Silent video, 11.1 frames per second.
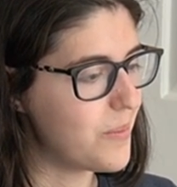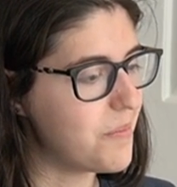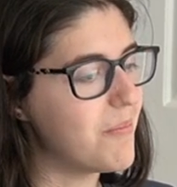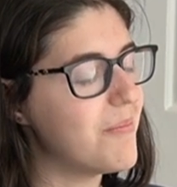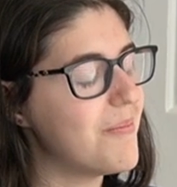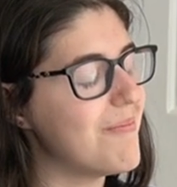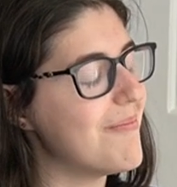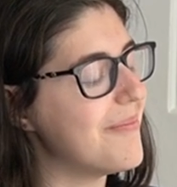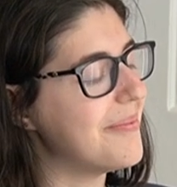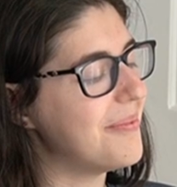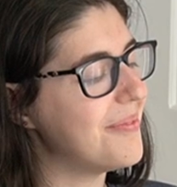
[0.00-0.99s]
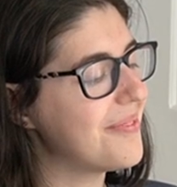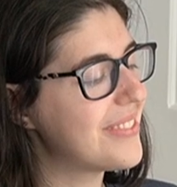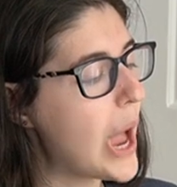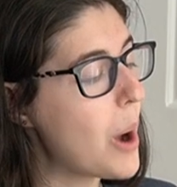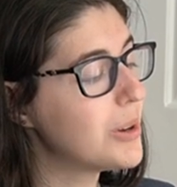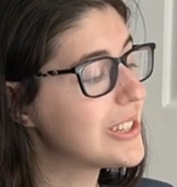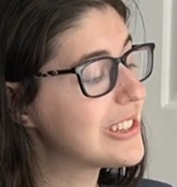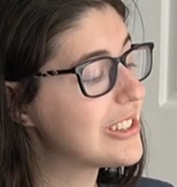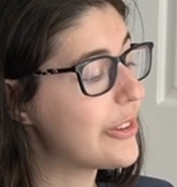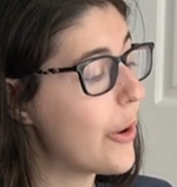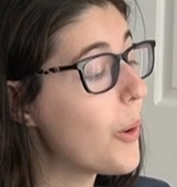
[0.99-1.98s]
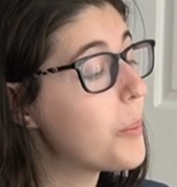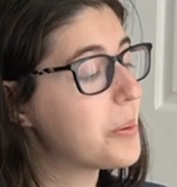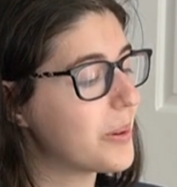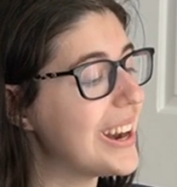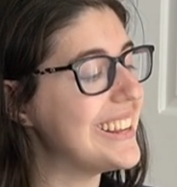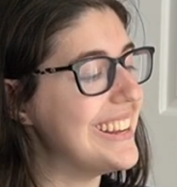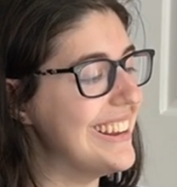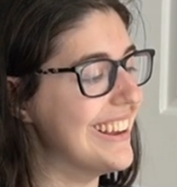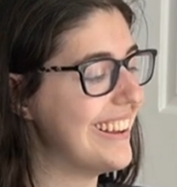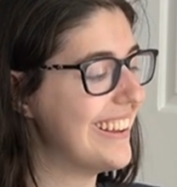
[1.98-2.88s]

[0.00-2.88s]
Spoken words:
Mmm, that was so pretty.